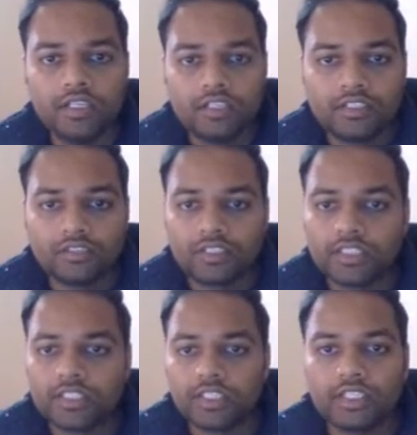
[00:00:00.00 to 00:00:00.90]
So
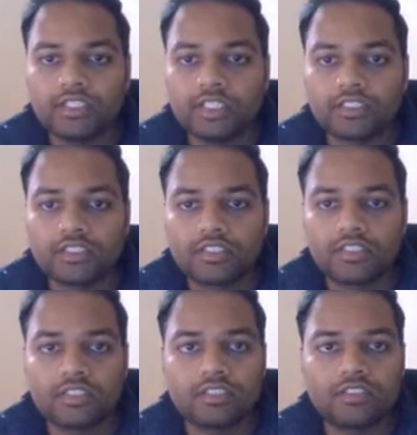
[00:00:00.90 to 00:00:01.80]
this is again test
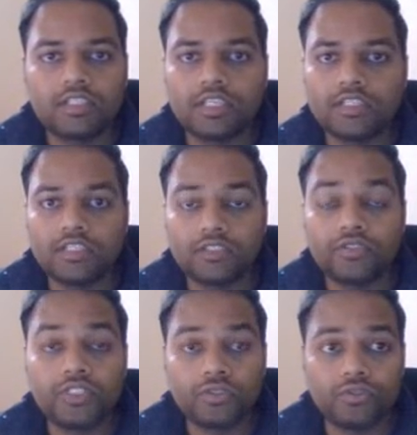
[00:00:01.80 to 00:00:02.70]
thing that you
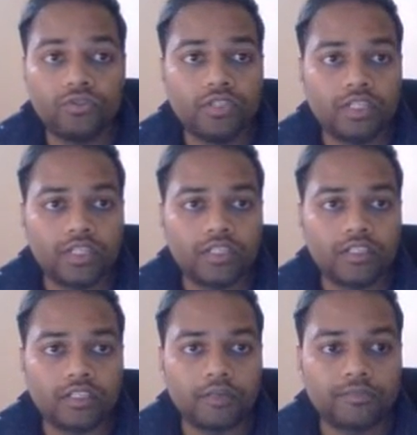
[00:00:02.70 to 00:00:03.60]
need to do,
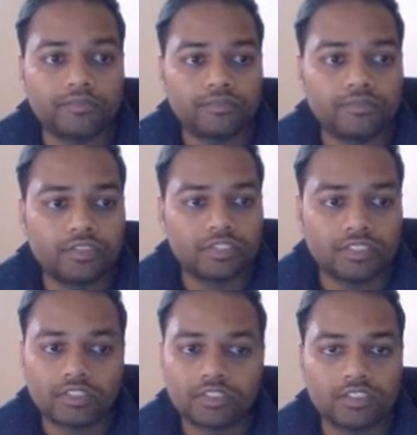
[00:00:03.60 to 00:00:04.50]
and
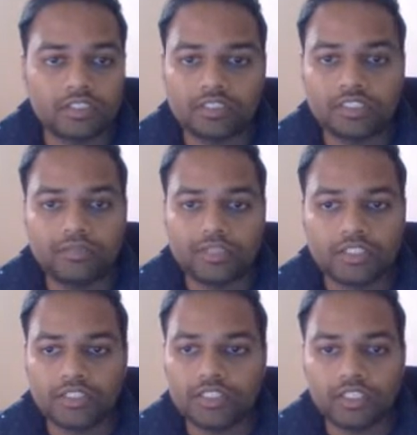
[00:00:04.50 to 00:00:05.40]
just keep
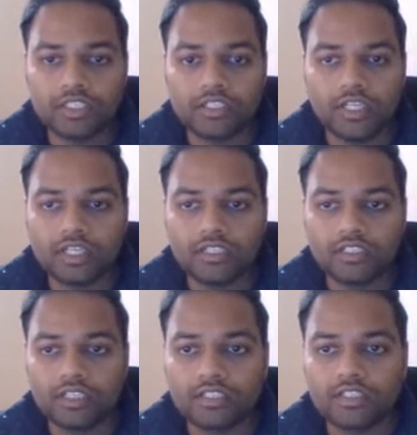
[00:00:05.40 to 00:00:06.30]
testing and adding
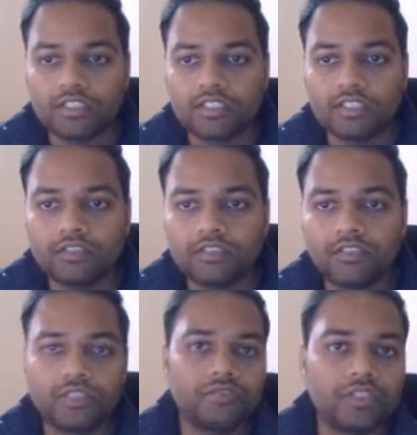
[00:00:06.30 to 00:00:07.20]
things, and then
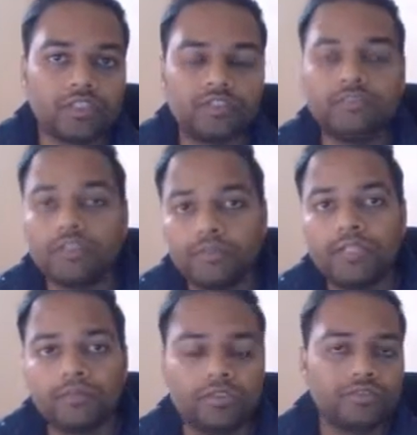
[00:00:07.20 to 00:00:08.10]
you will be
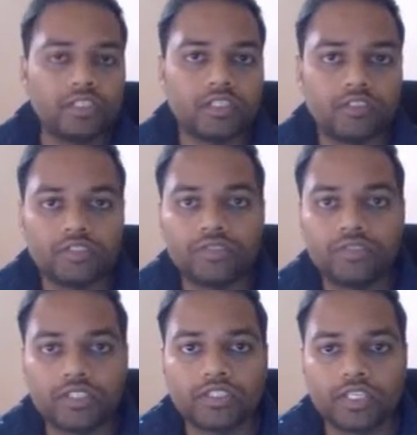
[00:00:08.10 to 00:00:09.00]
able to figure out that
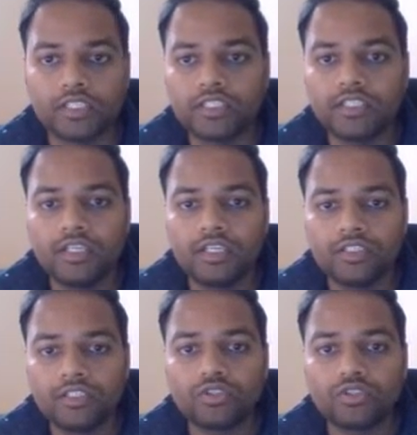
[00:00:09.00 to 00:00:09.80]
what exactly this